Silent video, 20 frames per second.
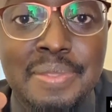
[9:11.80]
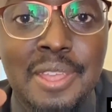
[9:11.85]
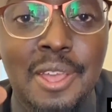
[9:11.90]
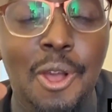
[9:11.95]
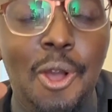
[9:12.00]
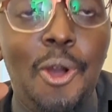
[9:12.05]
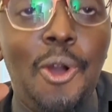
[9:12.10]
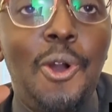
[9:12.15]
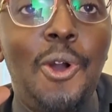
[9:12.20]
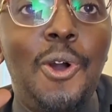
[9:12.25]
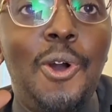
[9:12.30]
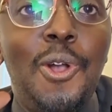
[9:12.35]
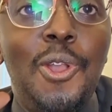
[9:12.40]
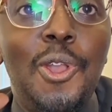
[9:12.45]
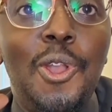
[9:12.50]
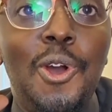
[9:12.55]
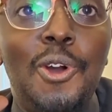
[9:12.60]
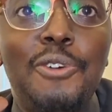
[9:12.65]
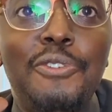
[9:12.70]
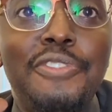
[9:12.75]

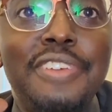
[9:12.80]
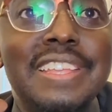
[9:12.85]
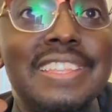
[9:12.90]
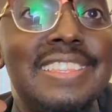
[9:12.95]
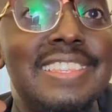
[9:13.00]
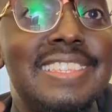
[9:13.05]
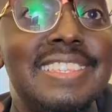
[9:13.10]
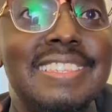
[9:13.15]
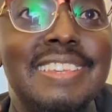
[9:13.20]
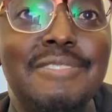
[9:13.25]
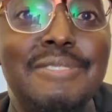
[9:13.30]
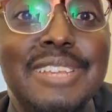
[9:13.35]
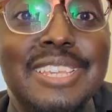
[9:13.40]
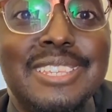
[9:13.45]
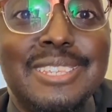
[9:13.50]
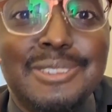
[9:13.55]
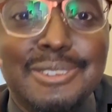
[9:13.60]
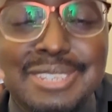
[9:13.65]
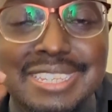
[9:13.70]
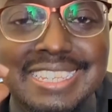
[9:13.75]
all of its
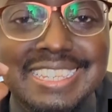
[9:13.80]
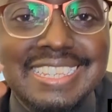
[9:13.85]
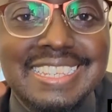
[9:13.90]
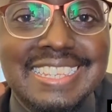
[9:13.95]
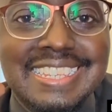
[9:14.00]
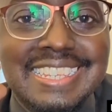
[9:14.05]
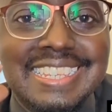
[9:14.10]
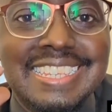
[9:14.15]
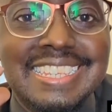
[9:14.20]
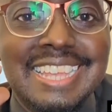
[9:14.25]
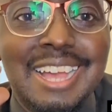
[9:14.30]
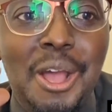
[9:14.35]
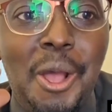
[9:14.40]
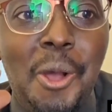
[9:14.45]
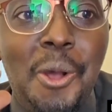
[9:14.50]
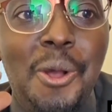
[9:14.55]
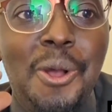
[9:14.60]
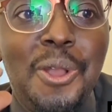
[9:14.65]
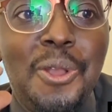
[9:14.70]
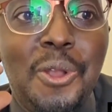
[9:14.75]
resources,
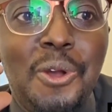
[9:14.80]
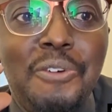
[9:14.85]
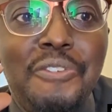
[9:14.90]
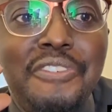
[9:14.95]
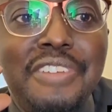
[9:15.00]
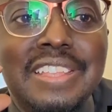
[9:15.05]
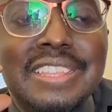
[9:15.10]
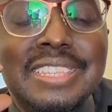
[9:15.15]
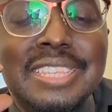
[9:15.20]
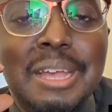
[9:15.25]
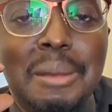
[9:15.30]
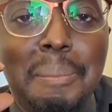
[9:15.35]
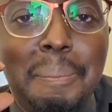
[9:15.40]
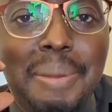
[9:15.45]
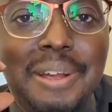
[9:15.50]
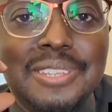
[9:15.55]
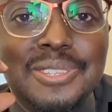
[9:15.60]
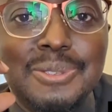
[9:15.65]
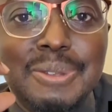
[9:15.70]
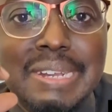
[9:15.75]
all of its
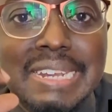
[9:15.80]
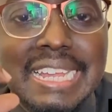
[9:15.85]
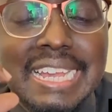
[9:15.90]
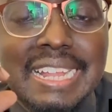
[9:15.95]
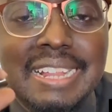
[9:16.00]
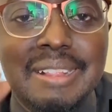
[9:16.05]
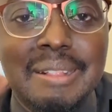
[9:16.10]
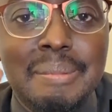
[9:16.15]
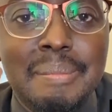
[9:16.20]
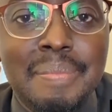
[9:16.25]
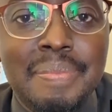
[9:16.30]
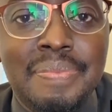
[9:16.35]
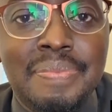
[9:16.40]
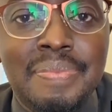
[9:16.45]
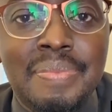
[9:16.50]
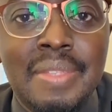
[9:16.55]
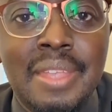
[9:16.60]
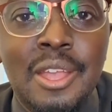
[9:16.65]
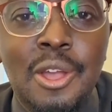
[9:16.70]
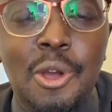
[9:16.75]
personnel
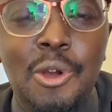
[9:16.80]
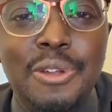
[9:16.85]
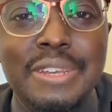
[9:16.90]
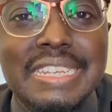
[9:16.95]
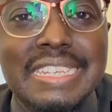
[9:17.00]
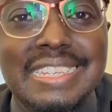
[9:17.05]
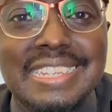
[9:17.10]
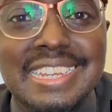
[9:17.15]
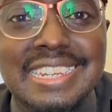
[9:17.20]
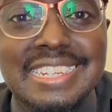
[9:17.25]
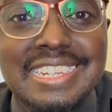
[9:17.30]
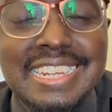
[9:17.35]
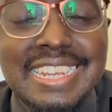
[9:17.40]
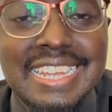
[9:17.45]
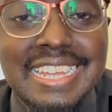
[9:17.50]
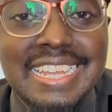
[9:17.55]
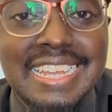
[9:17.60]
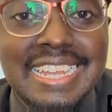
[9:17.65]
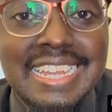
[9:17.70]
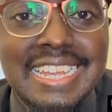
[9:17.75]
on
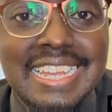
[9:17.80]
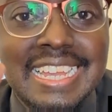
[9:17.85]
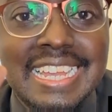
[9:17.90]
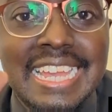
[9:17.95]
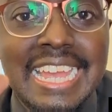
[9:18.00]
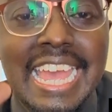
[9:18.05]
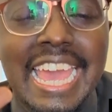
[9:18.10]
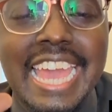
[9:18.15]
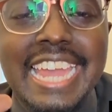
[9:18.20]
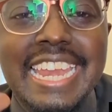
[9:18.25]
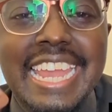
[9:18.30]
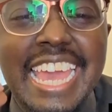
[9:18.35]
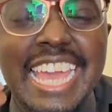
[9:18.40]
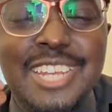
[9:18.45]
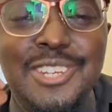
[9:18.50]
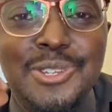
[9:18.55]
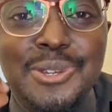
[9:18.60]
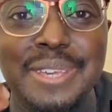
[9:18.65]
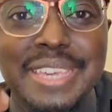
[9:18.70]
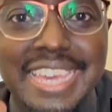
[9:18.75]
teaching and
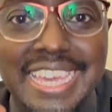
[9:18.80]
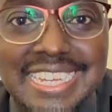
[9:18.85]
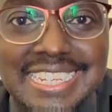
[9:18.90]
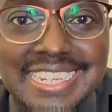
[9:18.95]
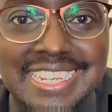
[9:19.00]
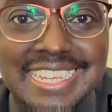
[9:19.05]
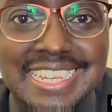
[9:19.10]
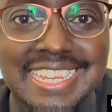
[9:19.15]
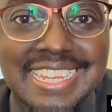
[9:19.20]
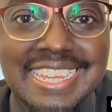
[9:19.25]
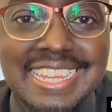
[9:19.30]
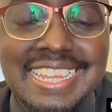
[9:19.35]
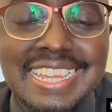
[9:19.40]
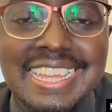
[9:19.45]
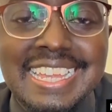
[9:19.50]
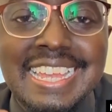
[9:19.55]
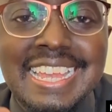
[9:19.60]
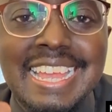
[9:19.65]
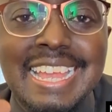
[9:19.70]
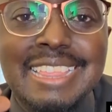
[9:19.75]
educating
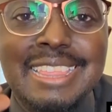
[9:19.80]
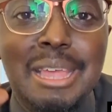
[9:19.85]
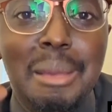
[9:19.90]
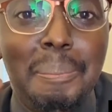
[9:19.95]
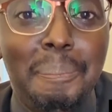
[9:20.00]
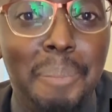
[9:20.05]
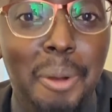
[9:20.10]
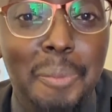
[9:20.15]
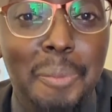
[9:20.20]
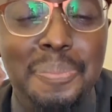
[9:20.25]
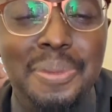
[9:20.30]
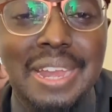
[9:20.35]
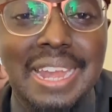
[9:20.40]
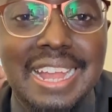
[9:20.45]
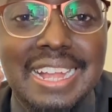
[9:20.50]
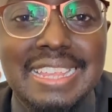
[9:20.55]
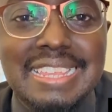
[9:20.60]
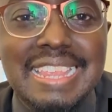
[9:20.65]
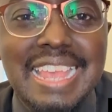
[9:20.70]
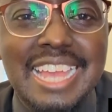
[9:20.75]
the
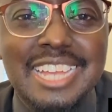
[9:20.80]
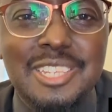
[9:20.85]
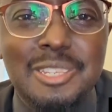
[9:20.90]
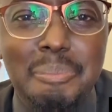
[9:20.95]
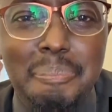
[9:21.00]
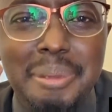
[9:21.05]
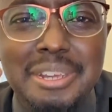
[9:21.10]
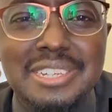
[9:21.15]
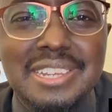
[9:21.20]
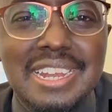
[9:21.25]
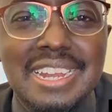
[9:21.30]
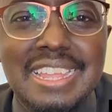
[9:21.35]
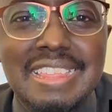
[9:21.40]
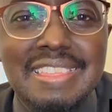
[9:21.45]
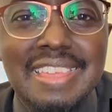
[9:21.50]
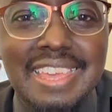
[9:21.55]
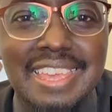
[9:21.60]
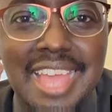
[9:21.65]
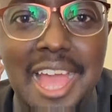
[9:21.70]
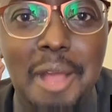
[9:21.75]
populace, especially
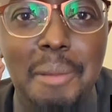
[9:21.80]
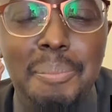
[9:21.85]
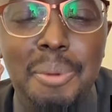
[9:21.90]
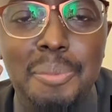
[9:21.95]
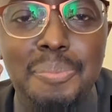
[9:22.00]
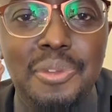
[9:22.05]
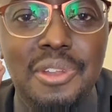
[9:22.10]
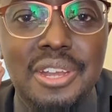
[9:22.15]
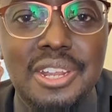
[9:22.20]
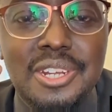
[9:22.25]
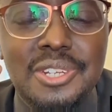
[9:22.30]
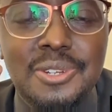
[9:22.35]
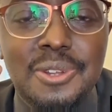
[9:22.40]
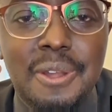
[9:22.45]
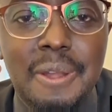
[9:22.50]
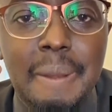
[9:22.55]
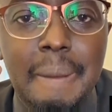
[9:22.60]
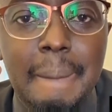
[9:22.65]
the young population,